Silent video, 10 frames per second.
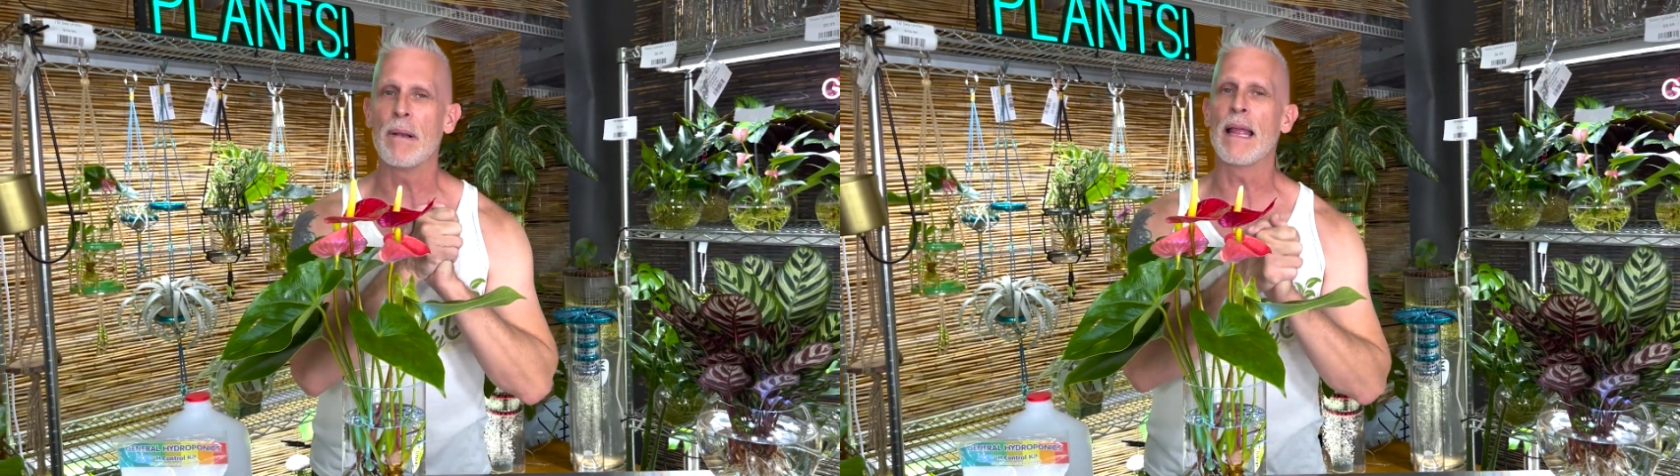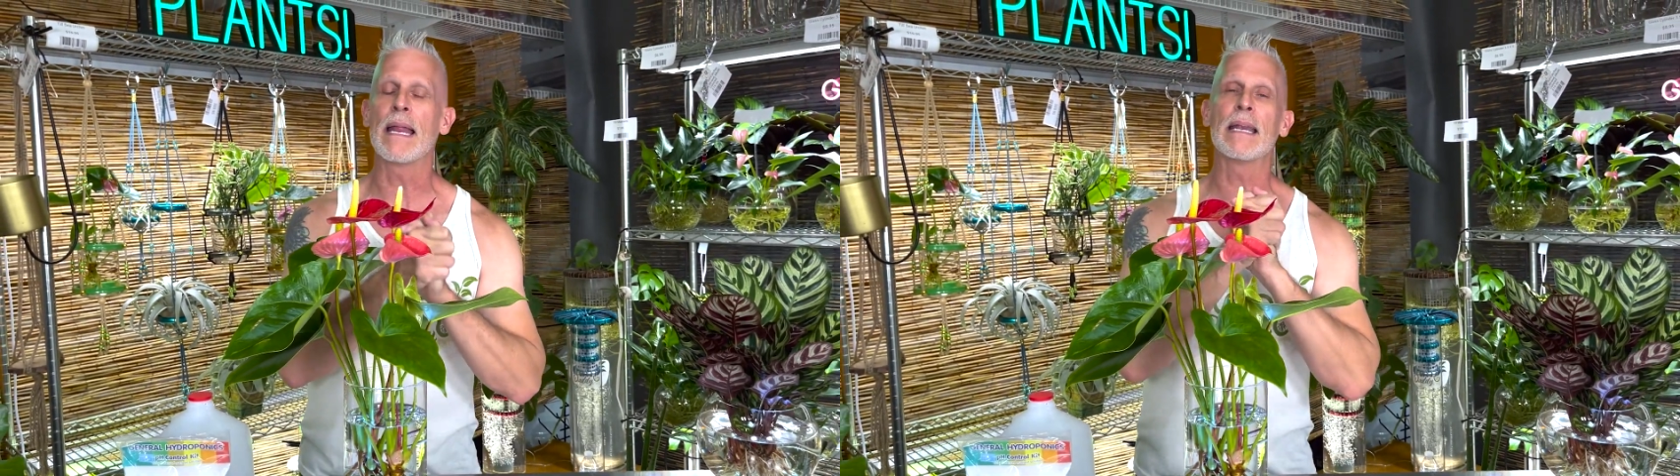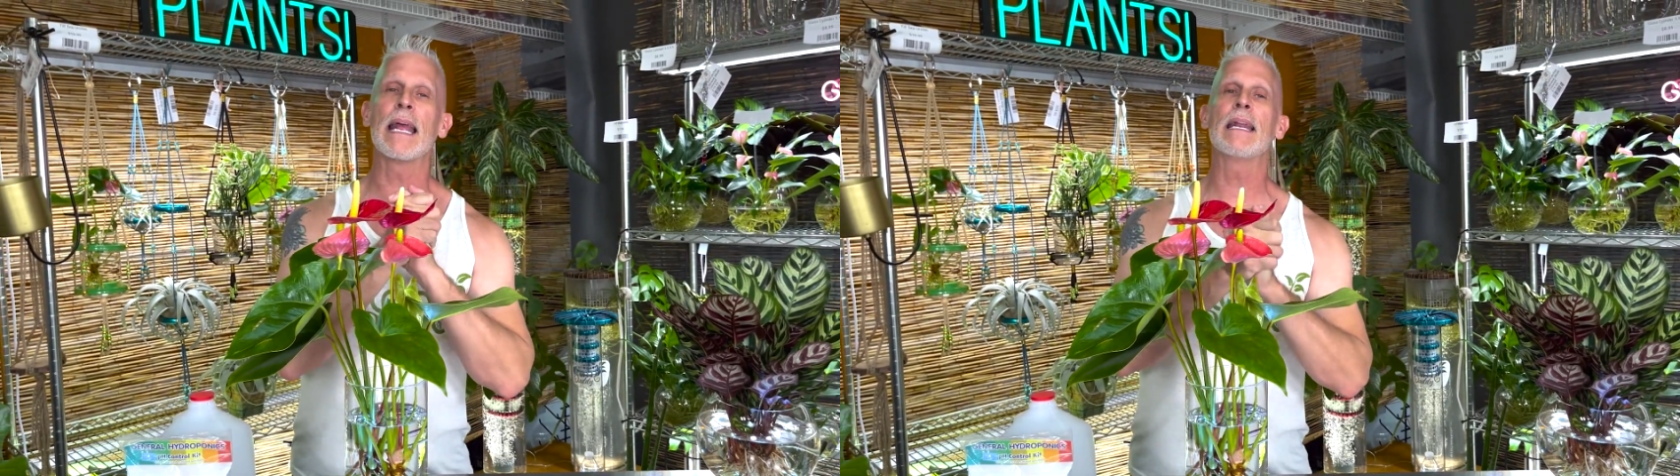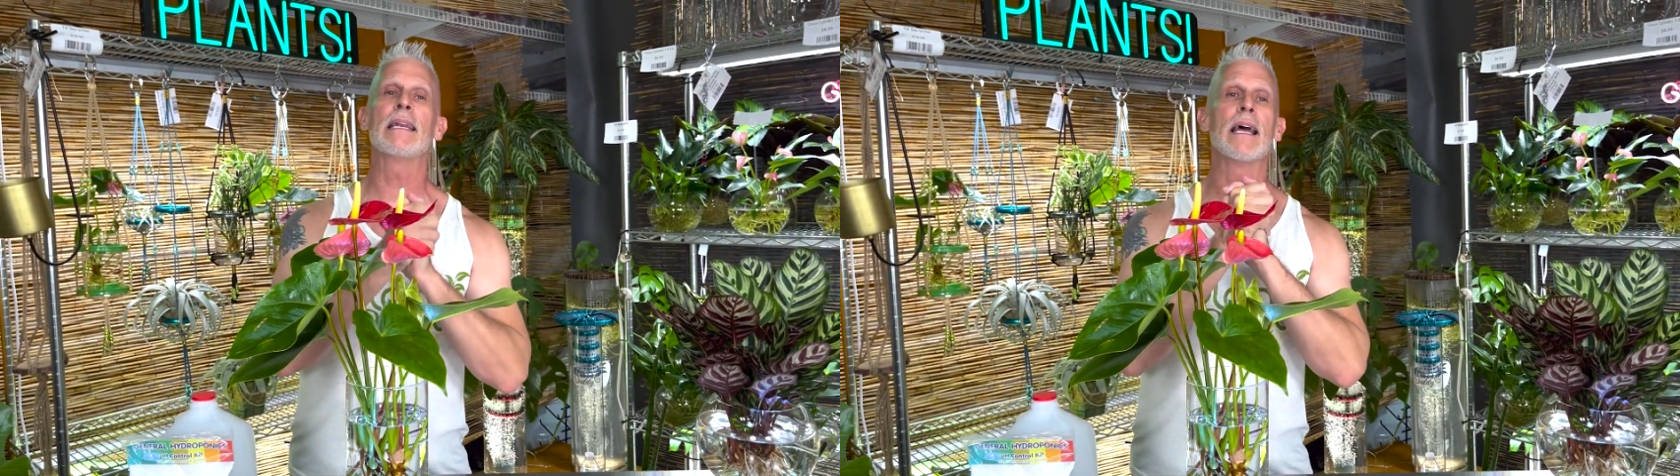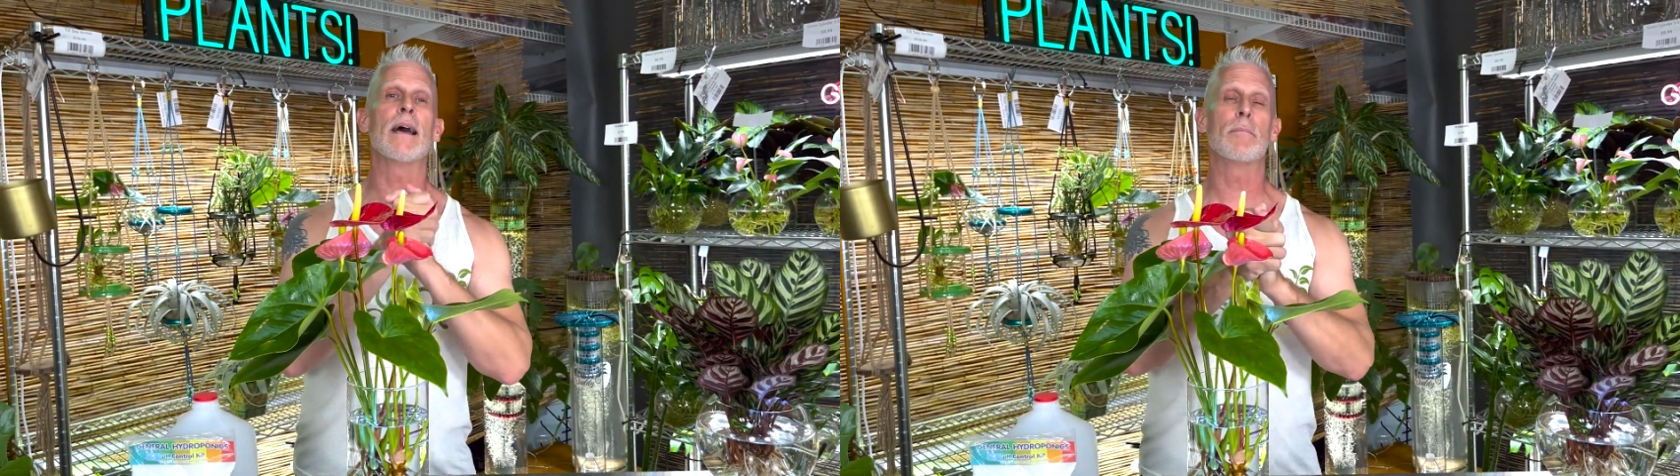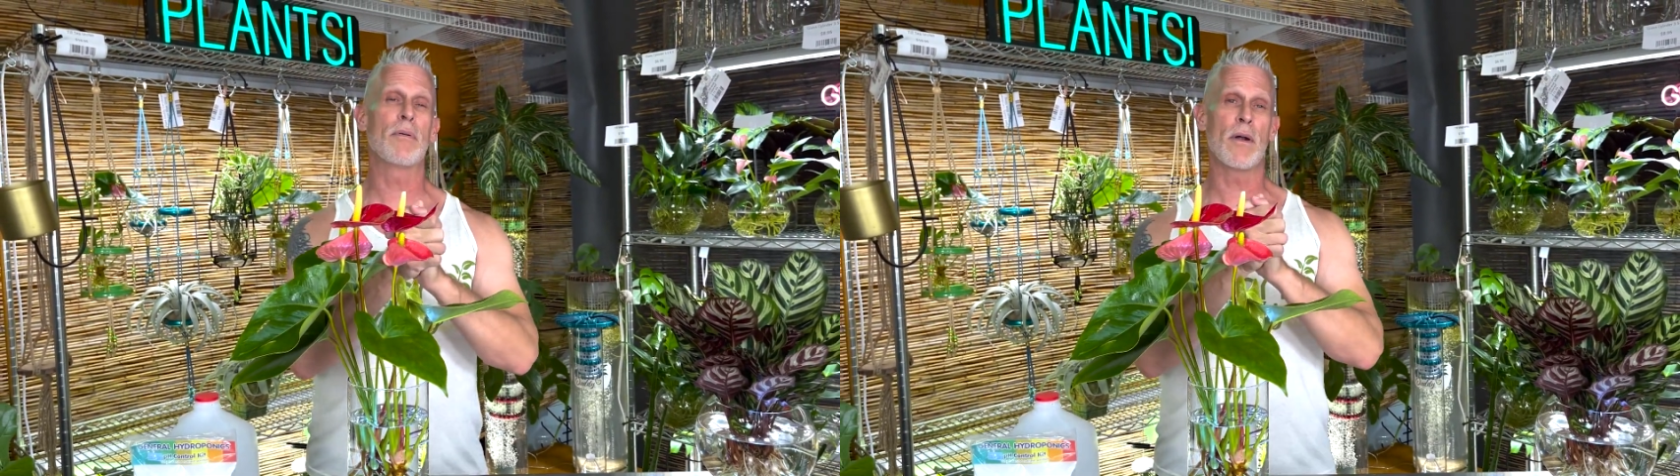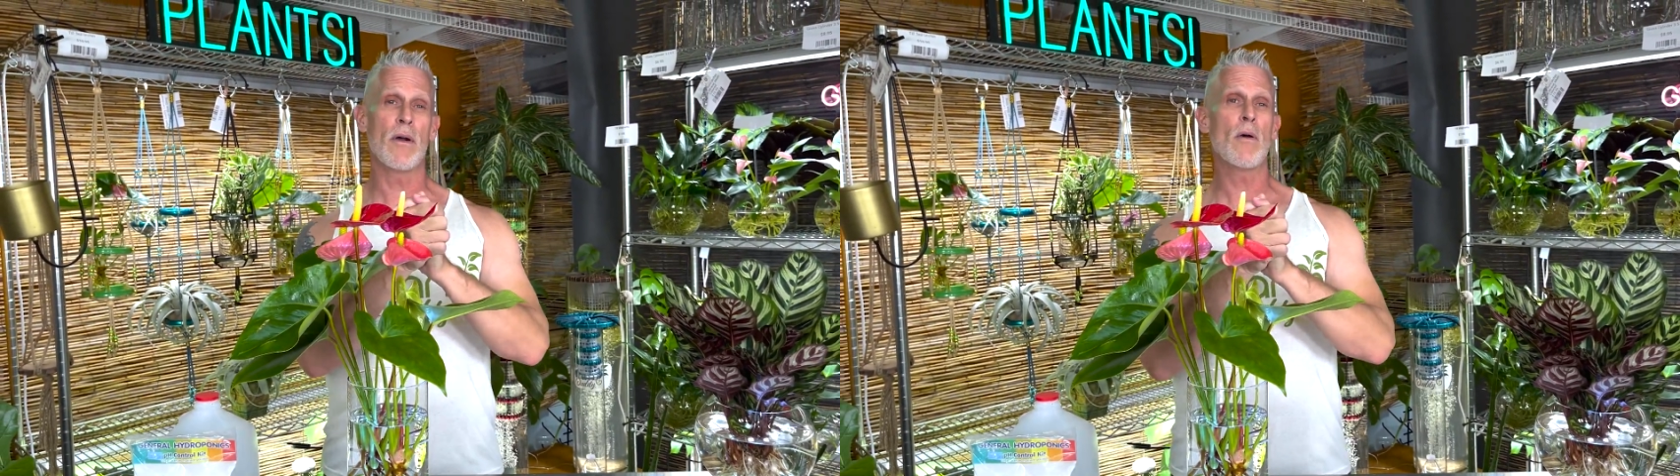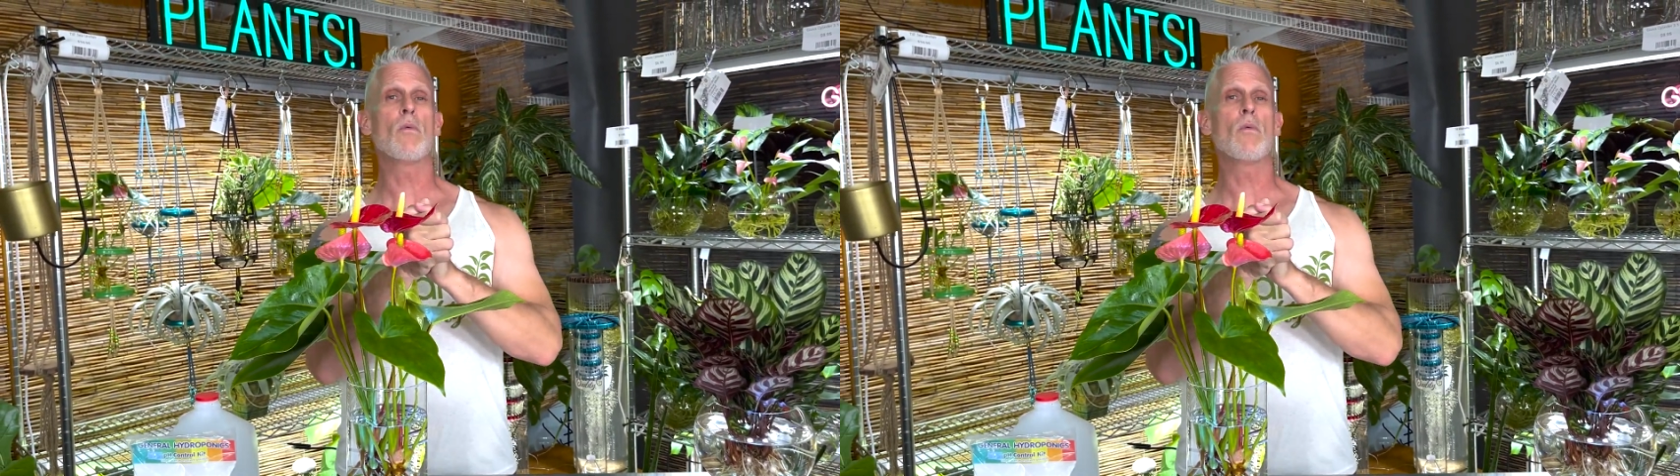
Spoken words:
PlantDaddy.pro,